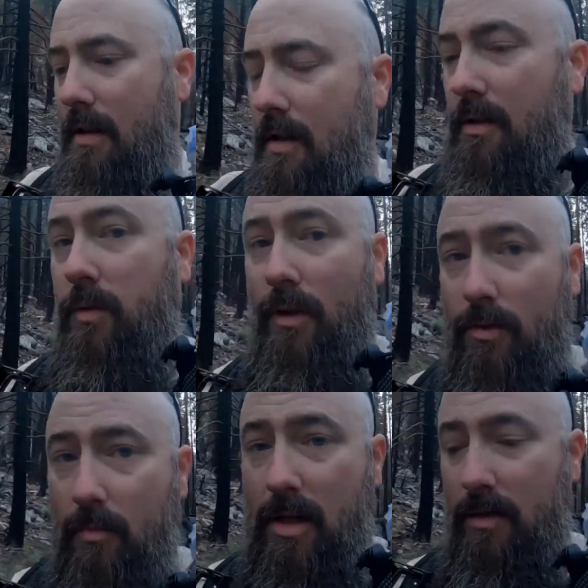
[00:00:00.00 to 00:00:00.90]
22
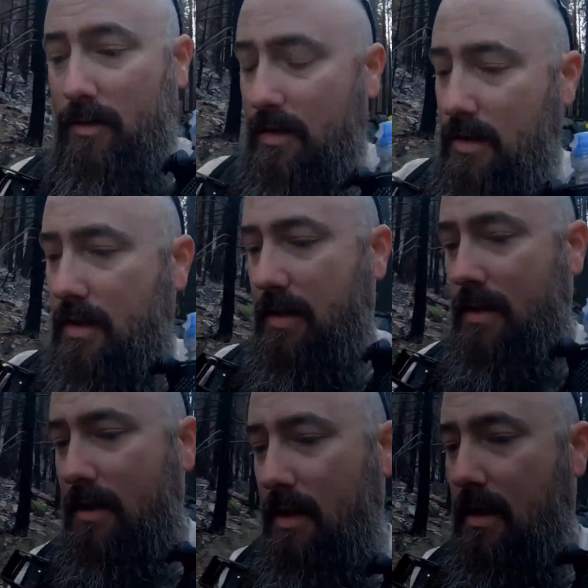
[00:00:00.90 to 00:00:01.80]
miles.
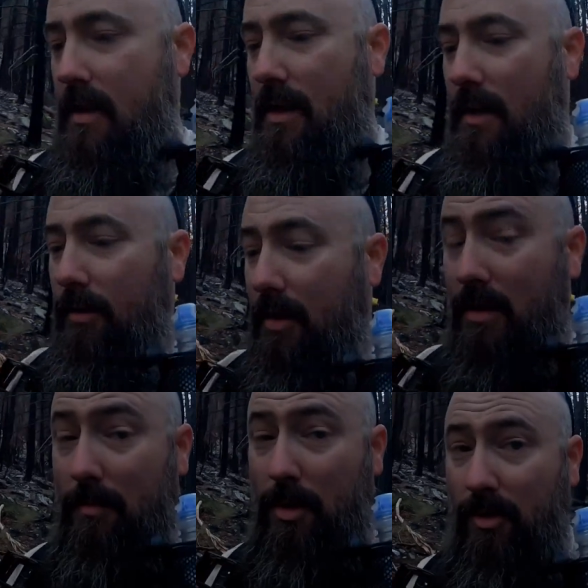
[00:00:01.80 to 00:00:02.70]
I was thinking at the
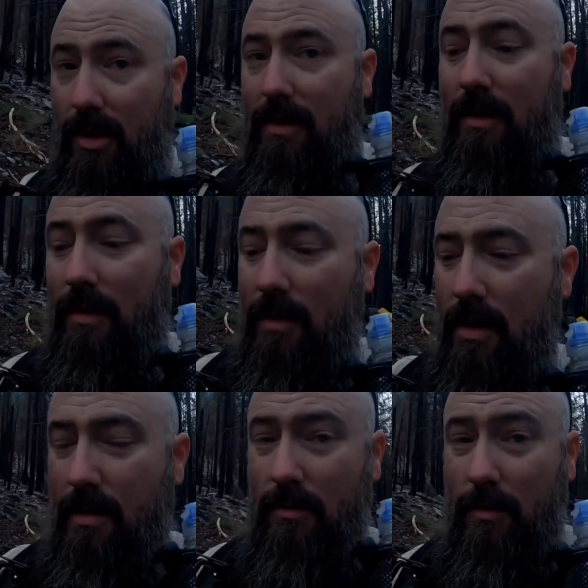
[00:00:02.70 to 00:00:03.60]
most 18
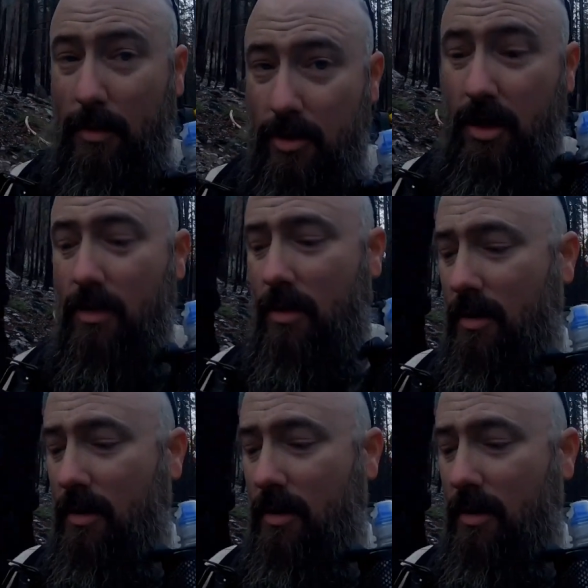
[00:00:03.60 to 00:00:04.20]
and a little bit of change.